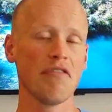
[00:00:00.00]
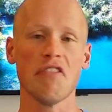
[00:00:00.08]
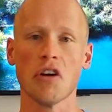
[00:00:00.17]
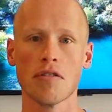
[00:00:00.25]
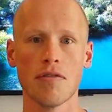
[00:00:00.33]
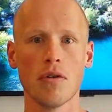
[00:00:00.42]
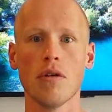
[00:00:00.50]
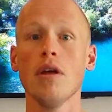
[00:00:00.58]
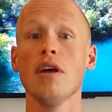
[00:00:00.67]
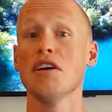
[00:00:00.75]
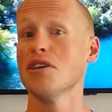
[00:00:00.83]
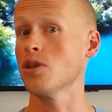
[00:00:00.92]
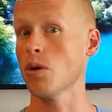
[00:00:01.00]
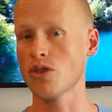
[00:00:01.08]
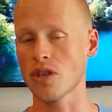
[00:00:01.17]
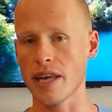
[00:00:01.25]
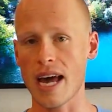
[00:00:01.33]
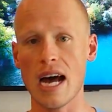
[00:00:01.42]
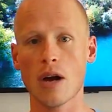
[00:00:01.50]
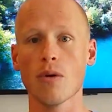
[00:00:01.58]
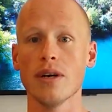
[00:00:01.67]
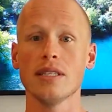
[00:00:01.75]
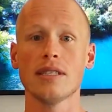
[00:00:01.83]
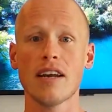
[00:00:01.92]
fearful, socially
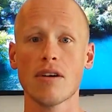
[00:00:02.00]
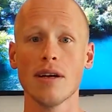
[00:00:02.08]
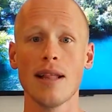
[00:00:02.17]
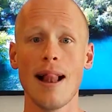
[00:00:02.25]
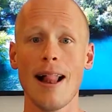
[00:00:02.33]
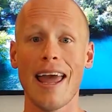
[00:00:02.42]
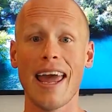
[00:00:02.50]
awkward, etc.